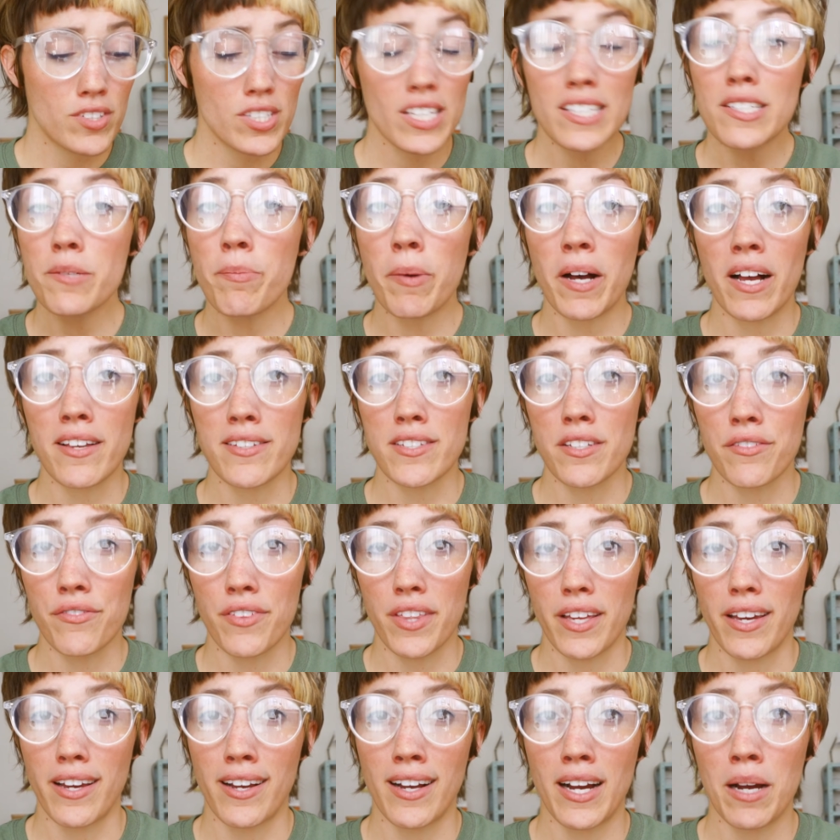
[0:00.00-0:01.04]
So that's a positive
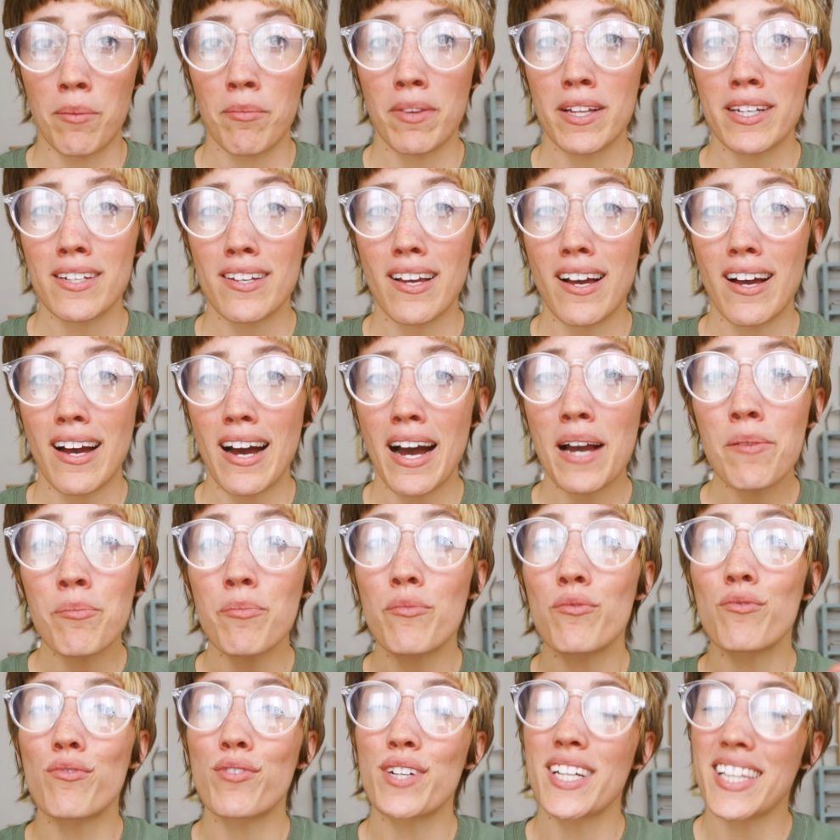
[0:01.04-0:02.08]
thing.
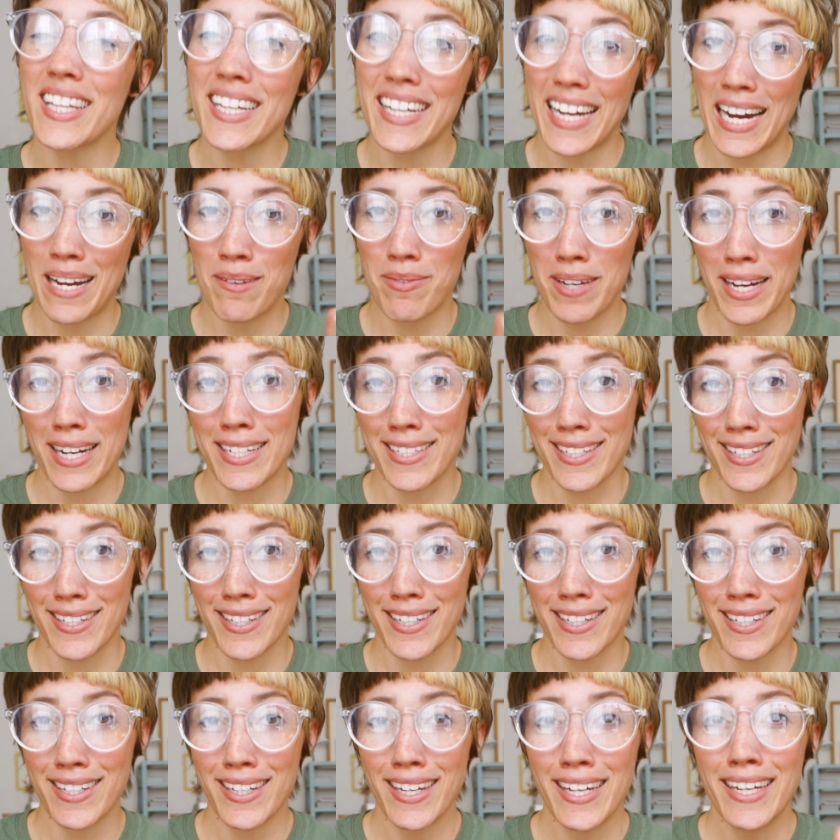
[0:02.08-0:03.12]
I'm really happy I did
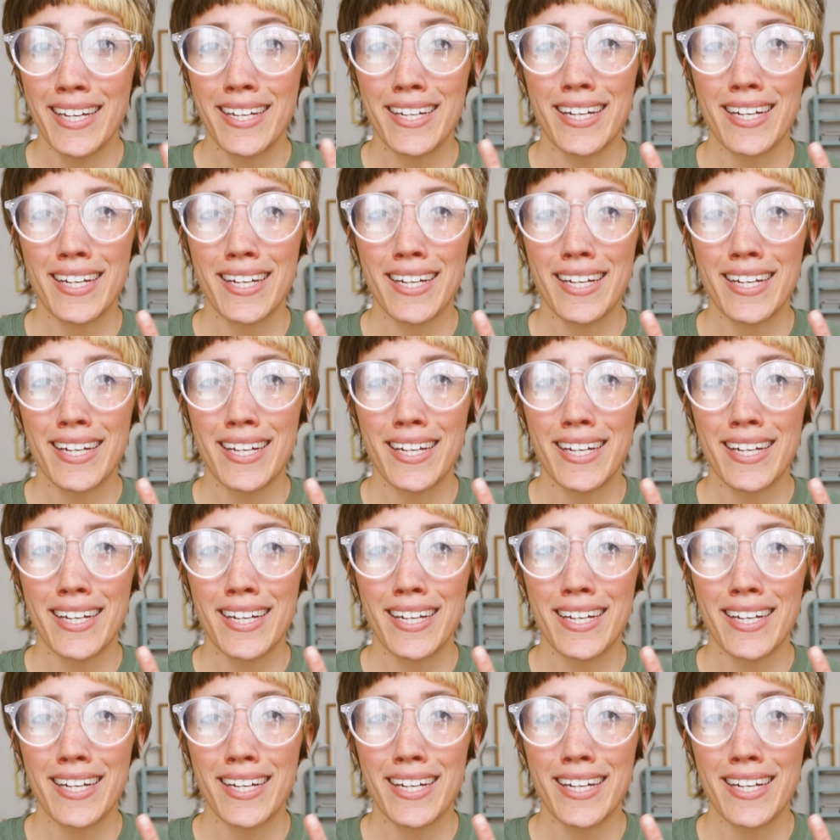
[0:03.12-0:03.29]
it.